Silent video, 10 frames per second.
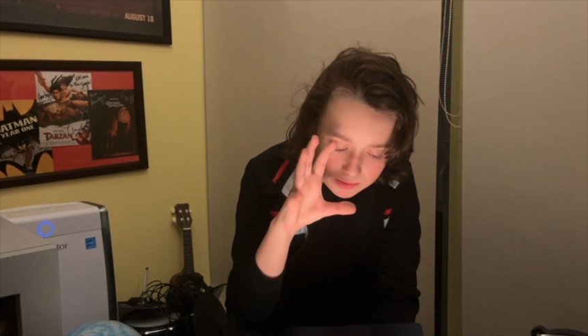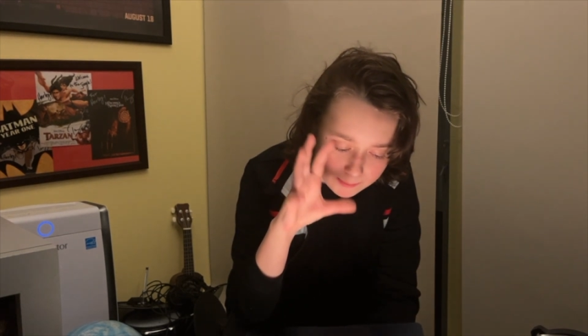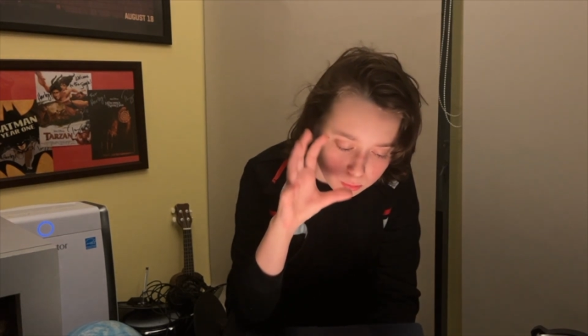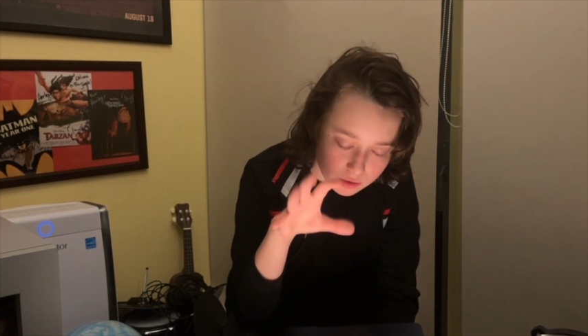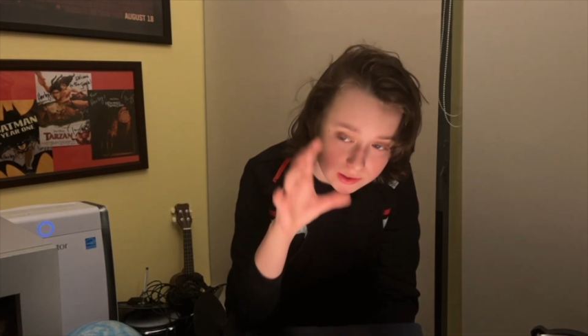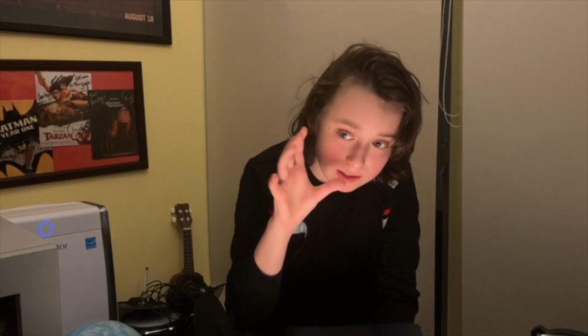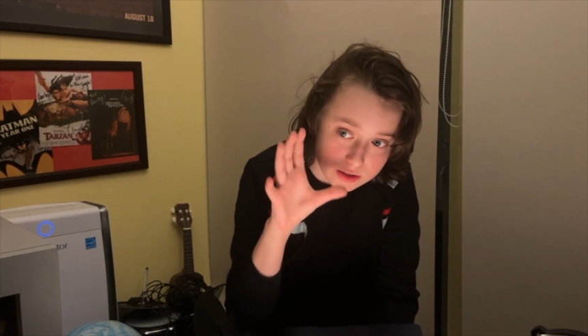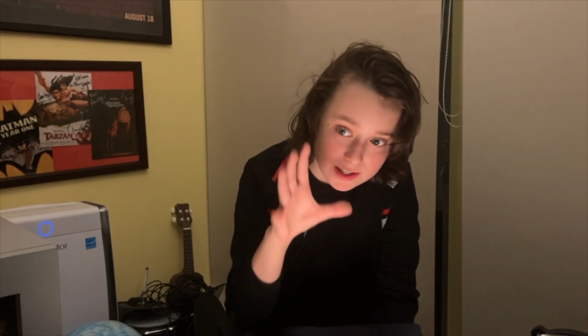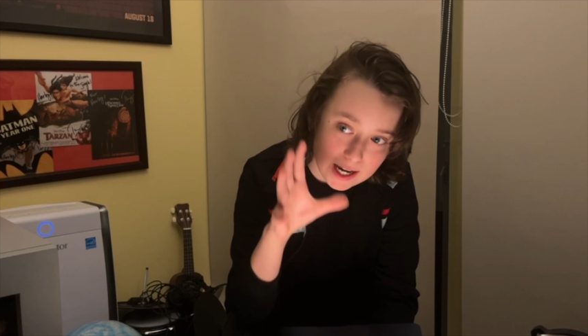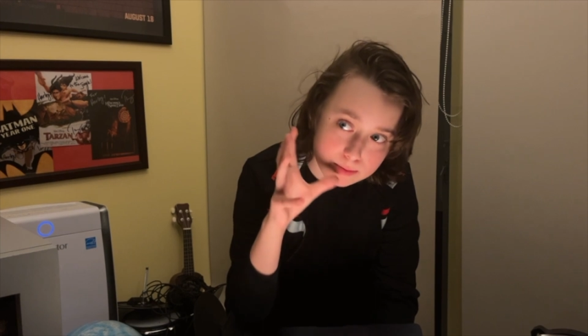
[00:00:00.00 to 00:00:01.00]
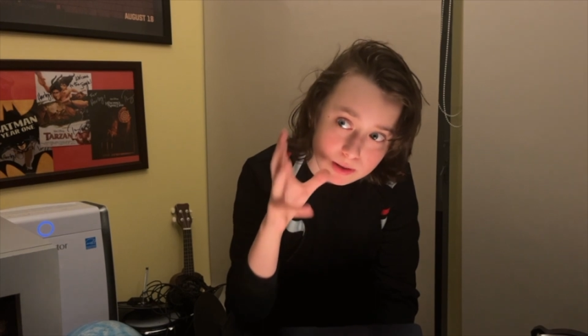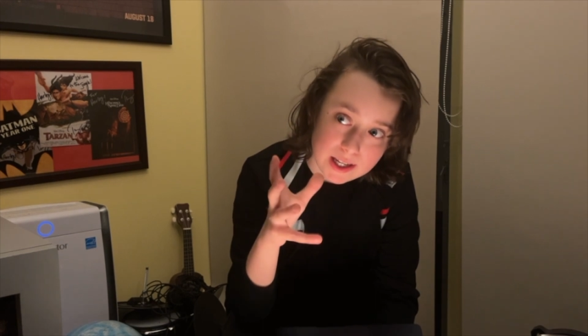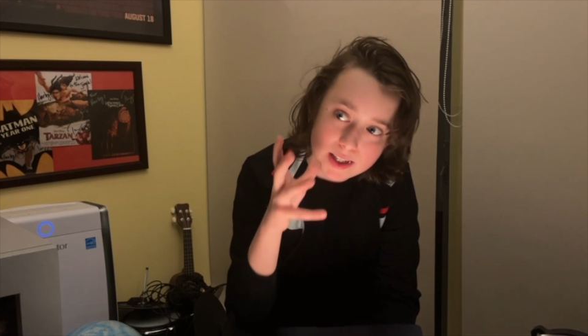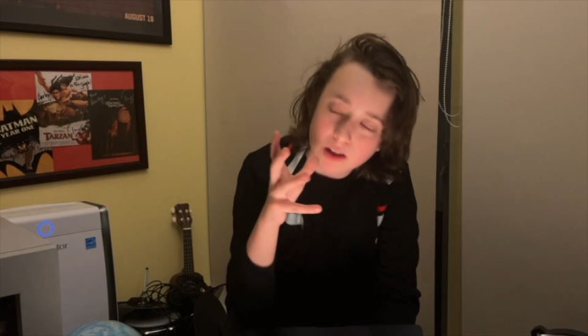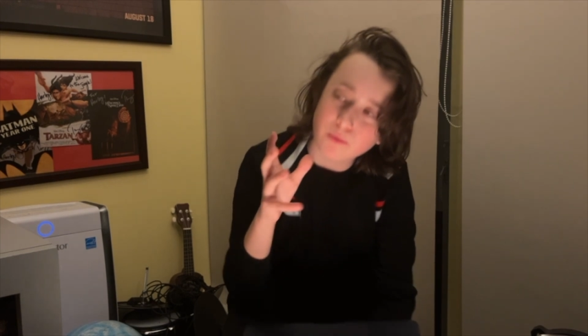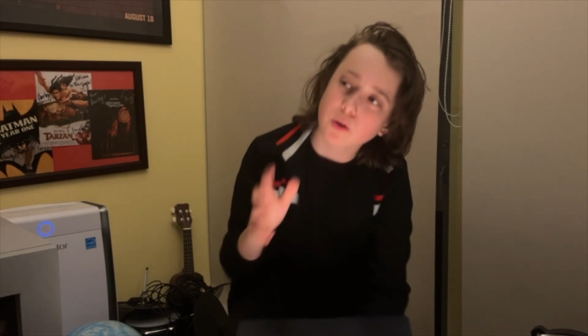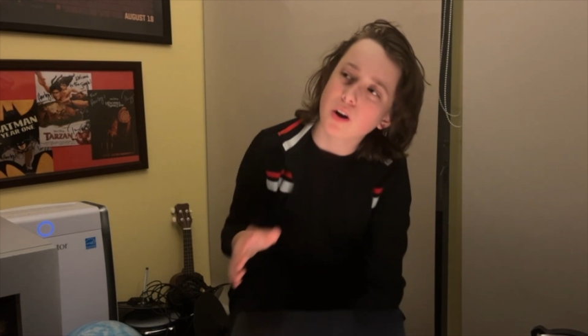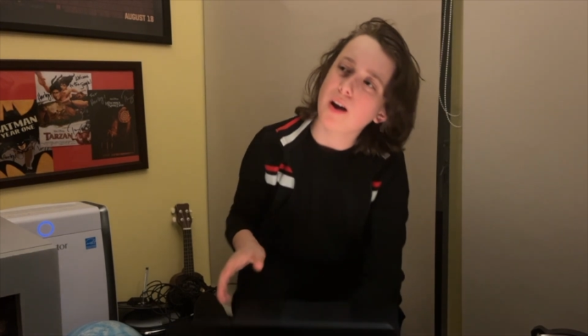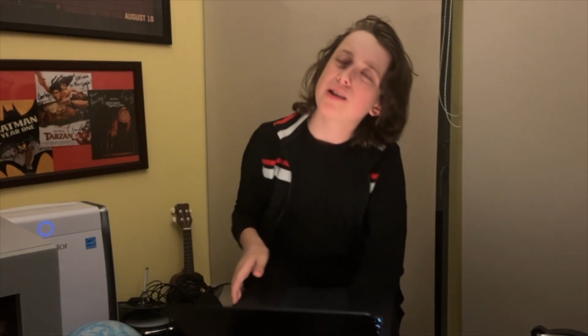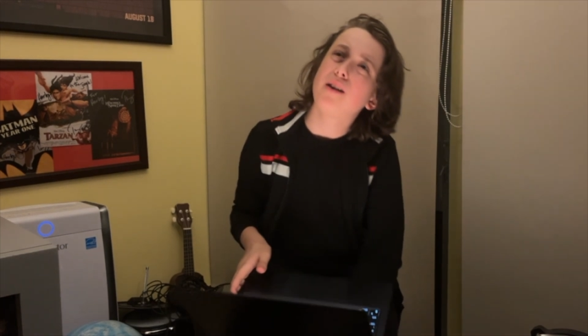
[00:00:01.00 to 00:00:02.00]
Poor Things takes place in.
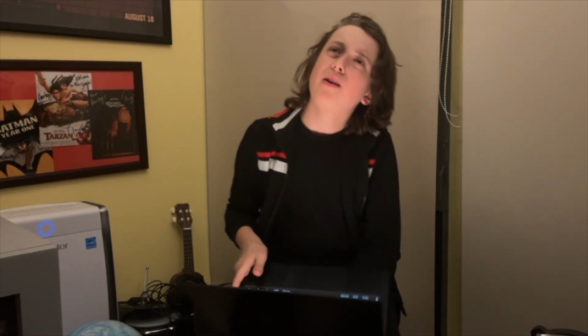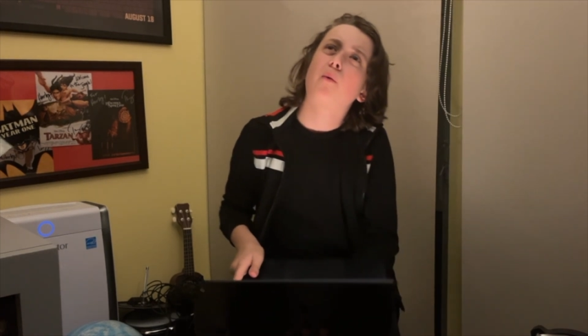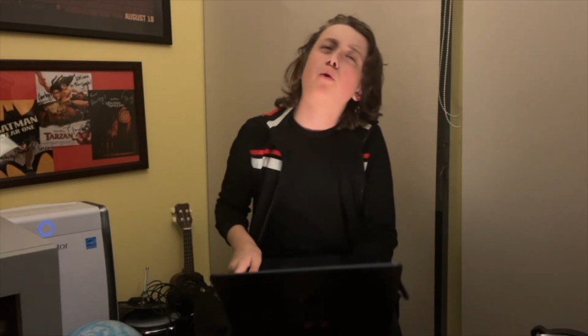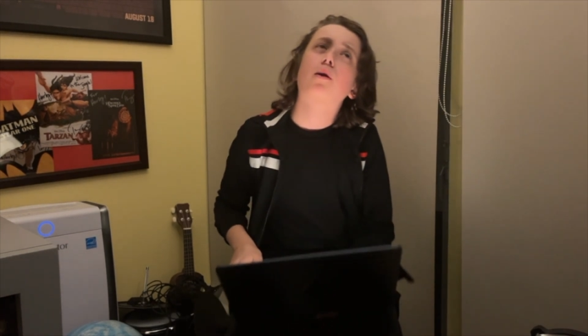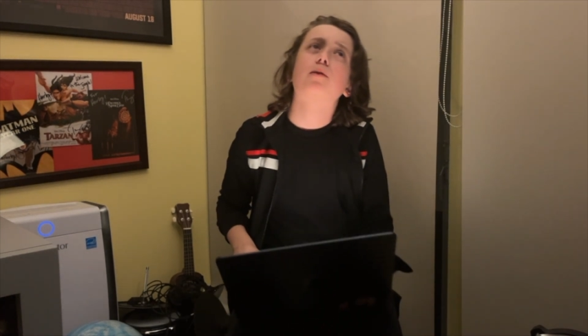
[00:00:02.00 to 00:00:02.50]
It's not really a world;